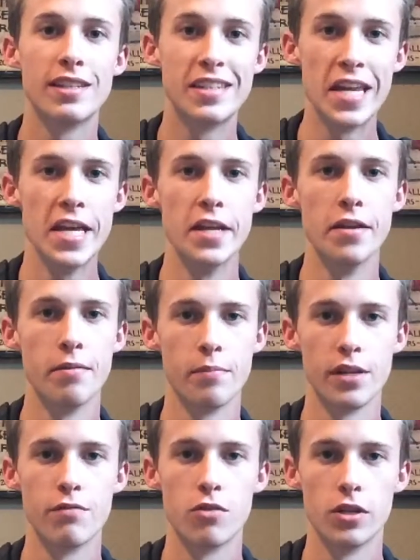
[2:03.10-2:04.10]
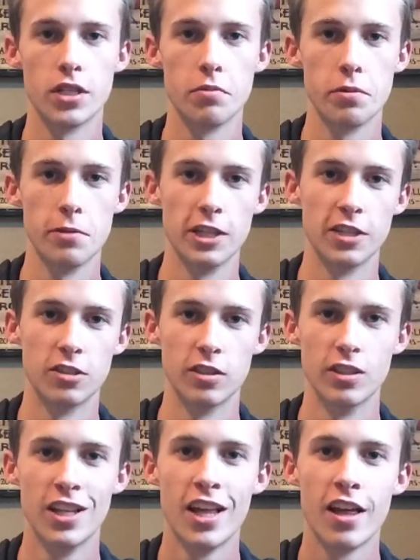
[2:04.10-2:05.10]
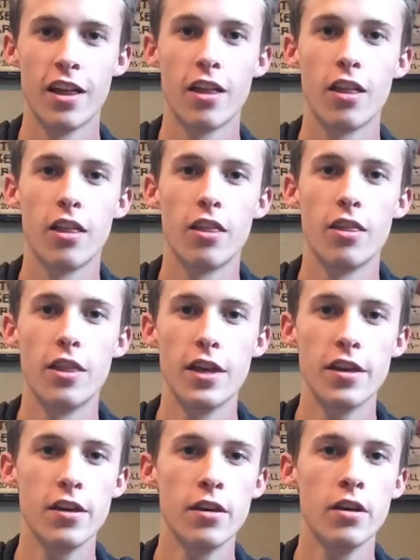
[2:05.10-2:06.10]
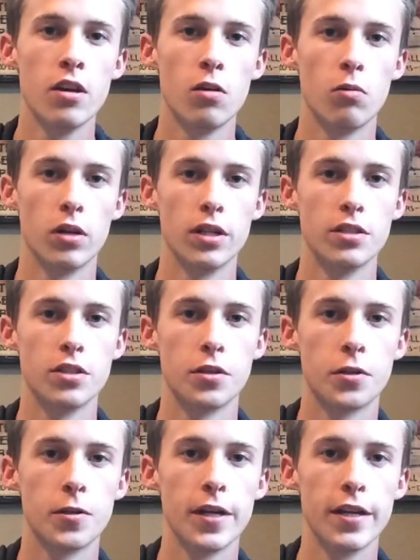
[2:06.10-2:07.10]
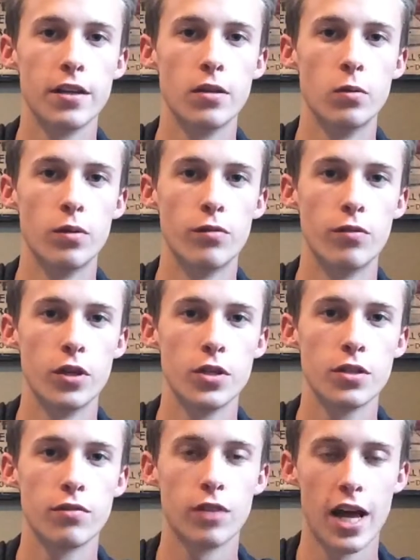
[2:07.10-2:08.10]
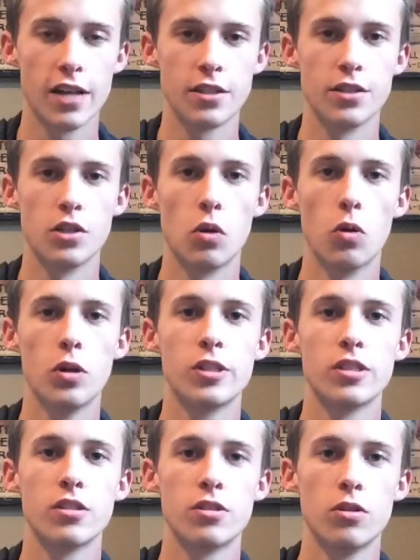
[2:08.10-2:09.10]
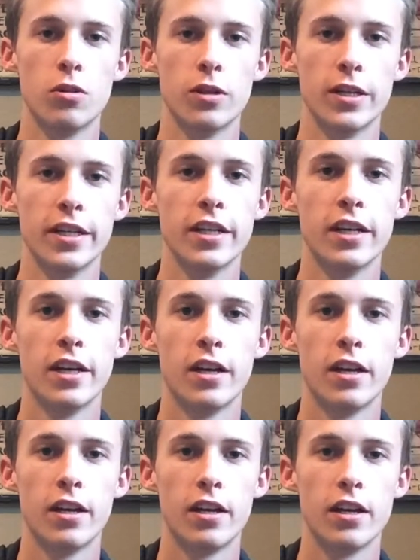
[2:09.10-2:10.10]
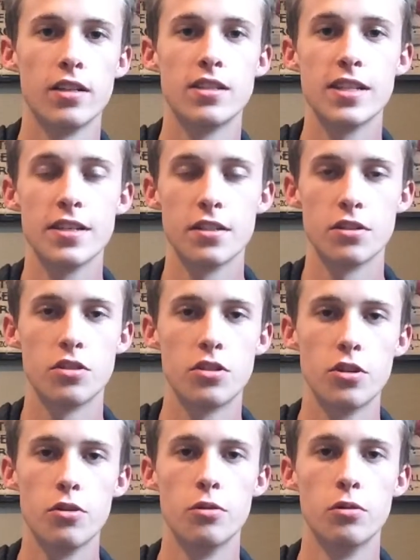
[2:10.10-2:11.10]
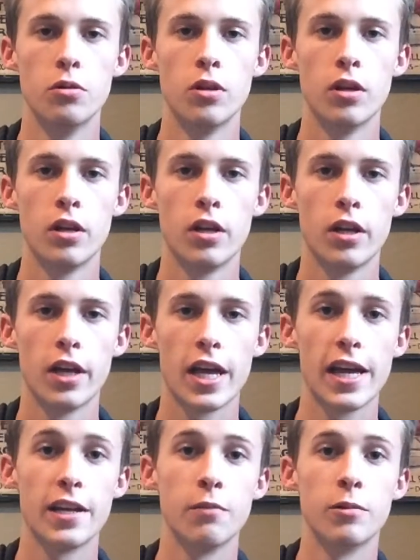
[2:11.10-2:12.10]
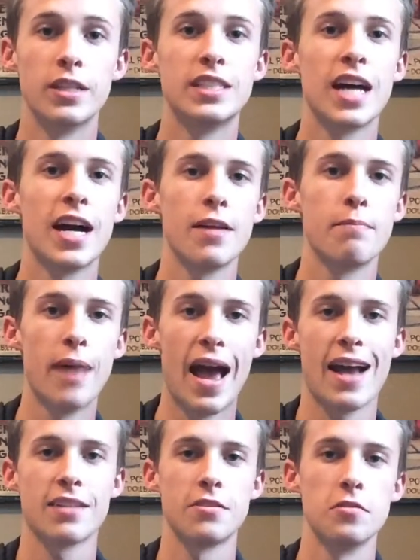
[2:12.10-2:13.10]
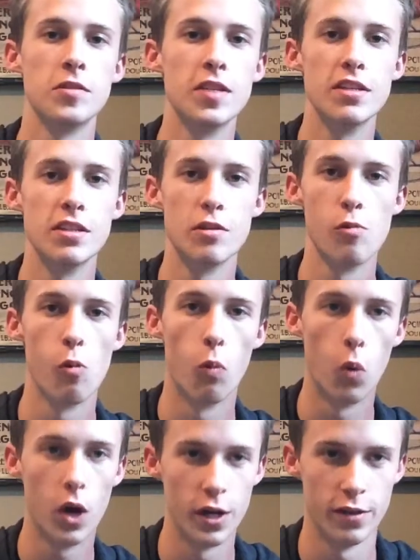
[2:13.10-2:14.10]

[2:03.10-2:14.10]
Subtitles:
did mean for it to be literal. They wanted to create the Reverse Flash's origin story in Season 2, and it would tie back to Season 1.